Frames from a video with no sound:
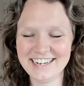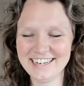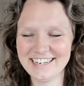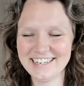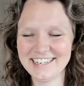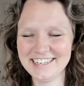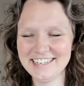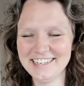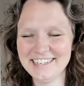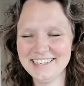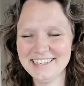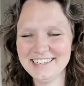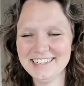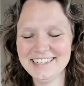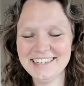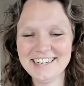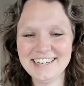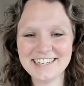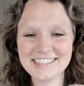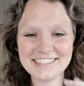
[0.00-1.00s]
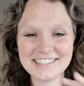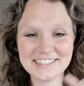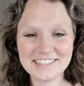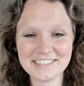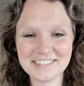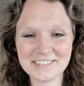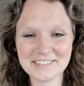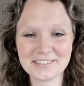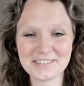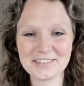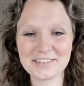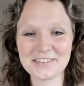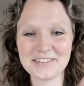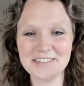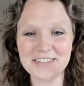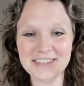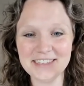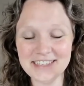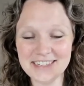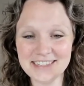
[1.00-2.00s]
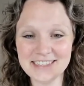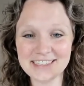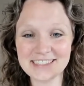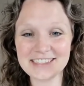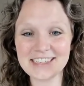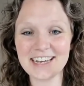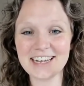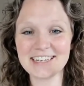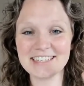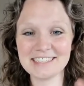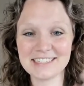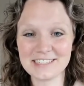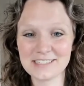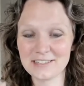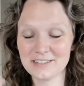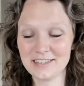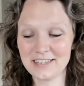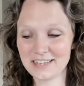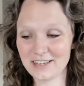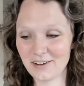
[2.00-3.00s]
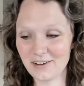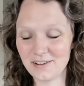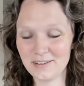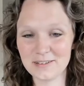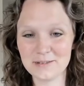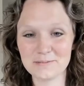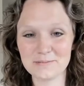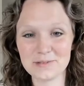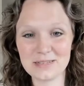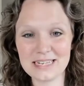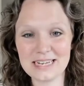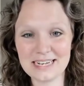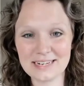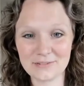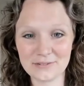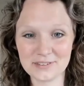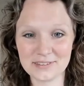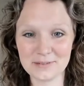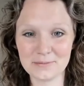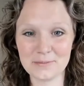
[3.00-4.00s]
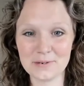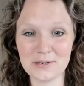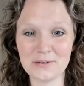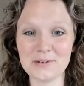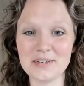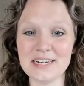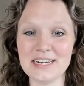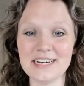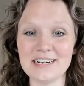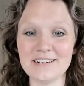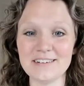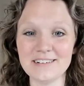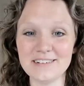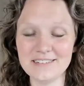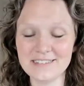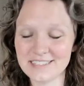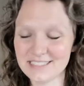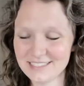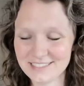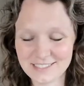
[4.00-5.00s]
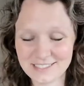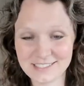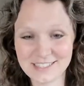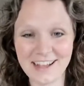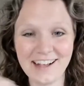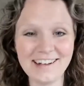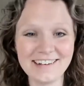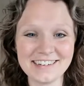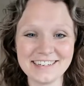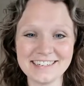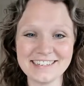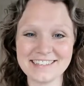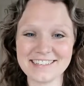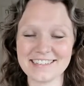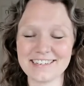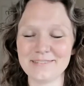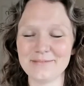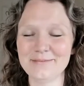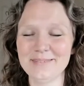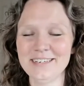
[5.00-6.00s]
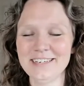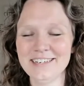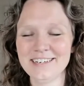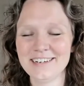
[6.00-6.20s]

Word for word: it's a little girl and this guy is still like all in black with the bow and arrow. He's just hugging them.